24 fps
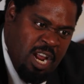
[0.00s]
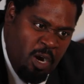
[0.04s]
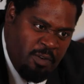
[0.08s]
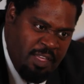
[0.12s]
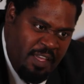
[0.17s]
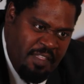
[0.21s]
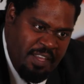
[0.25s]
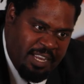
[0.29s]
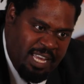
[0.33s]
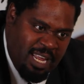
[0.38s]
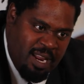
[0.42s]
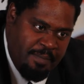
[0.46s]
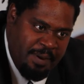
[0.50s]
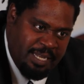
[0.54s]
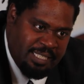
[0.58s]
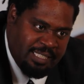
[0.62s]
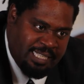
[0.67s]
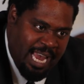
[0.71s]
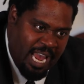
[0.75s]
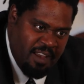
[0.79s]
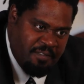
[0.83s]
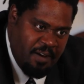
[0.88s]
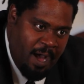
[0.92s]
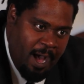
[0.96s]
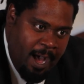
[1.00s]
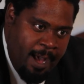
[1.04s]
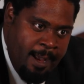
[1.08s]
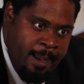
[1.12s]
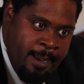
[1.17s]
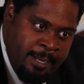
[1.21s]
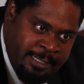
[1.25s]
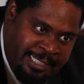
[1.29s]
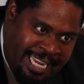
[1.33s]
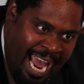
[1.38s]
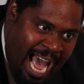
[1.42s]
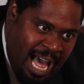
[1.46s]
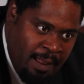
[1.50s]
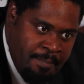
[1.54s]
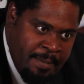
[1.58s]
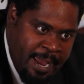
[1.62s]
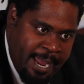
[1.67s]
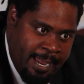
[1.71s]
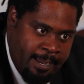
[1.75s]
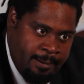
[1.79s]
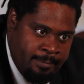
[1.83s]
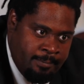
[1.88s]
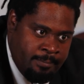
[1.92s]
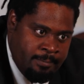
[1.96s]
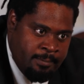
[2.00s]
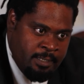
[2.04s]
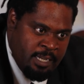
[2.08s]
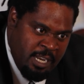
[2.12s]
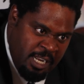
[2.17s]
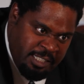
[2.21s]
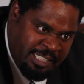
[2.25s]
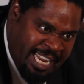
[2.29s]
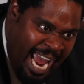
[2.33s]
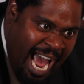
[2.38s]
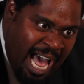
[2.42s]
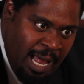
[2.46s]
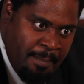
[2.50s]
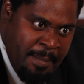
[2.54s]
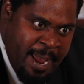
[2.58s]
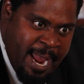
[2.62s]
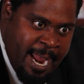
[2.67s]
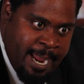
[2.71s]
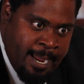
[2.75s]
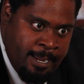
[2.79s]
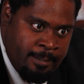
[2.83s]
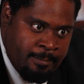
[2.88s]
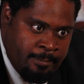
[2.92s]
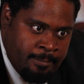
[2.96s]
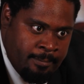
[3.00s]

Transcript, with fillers: know that they're gonna be safe, huh? Tell me! Tell me!